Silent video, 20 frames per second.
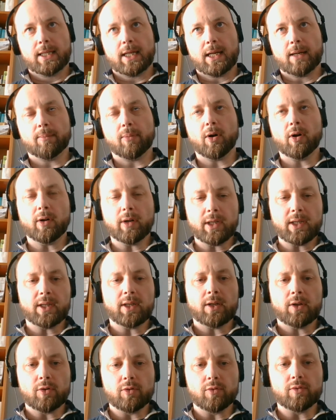party
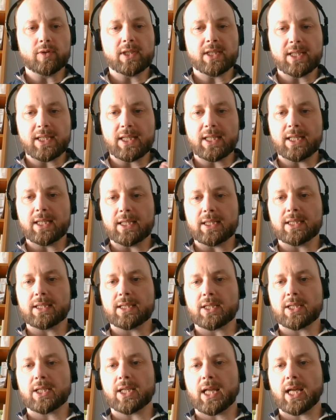who
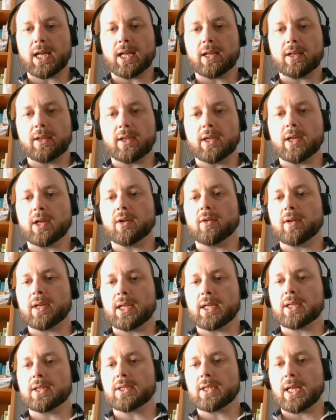sees that there
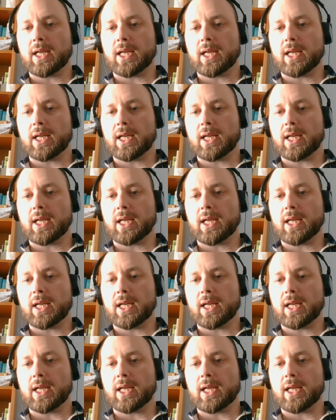is